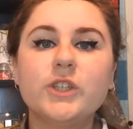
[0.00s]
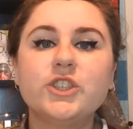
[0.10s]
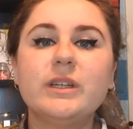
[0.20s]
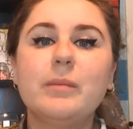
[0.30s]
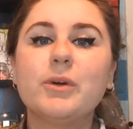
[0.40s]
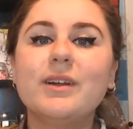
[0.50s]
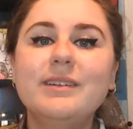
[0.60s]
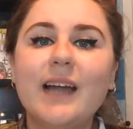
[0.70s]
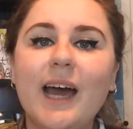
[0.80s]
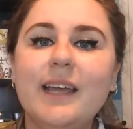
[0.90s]
Question number
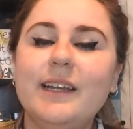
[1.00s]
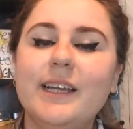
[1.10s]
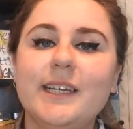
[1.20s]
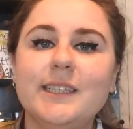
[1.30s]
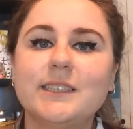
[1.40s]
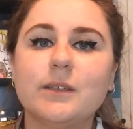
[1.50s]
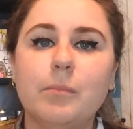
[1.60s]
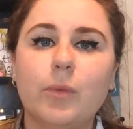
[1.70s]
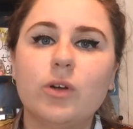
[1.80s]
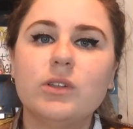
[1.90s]
nine is
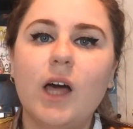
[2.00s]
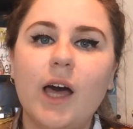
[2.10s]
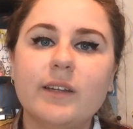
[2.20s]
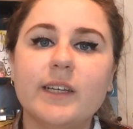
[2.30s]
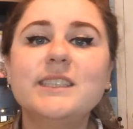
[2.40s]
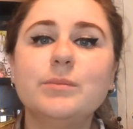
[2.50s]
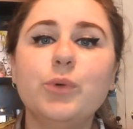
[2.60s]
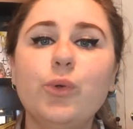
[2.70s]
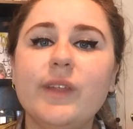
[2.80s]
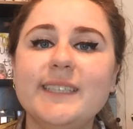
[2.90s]
Merlot, a
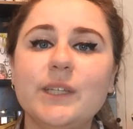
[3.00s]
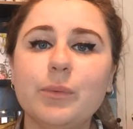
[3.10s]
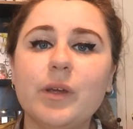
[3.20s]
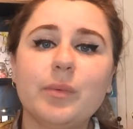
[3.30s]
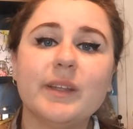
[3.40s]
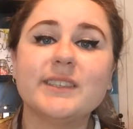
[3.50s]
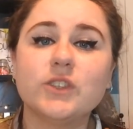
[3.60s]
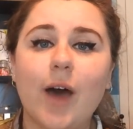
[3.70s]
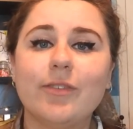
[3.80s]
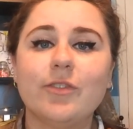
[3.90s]
smooth, easy read with a
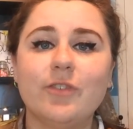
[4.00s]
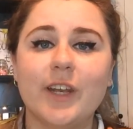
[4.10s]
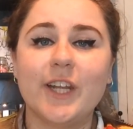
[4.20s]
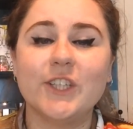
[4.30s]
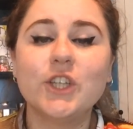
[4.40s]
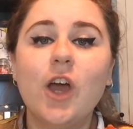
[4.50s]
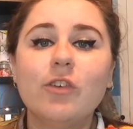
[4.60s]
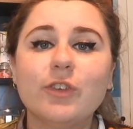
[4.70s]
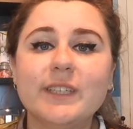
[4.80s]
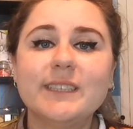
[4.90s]
soft finish.
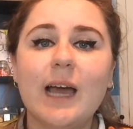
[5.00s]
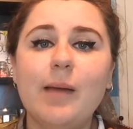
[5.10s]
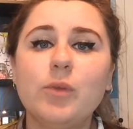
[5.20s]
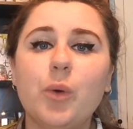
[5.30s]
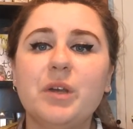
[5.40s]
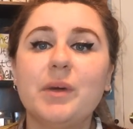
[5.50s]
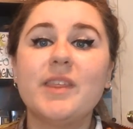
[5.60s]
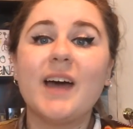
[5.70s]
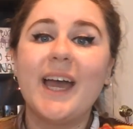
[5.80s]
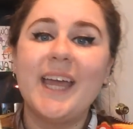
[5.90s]
For this, I'm going
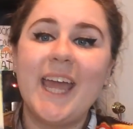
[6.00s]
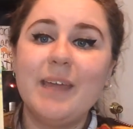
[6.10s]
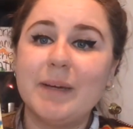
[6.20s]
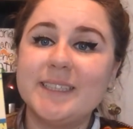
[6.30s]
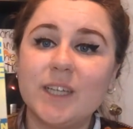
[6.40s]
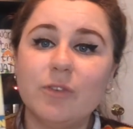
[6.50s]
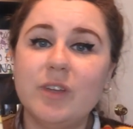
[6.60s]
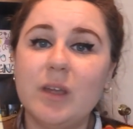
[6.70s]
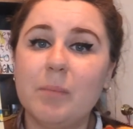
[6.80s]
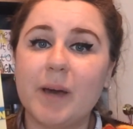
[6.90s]
with I Hate My
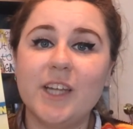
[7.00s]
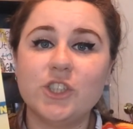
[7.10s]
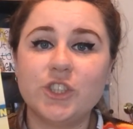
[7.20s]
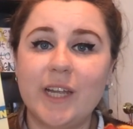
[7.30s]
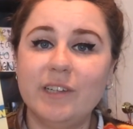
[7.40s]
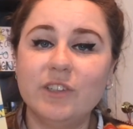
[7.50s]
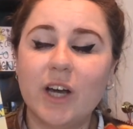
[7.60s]
Selfie by Shane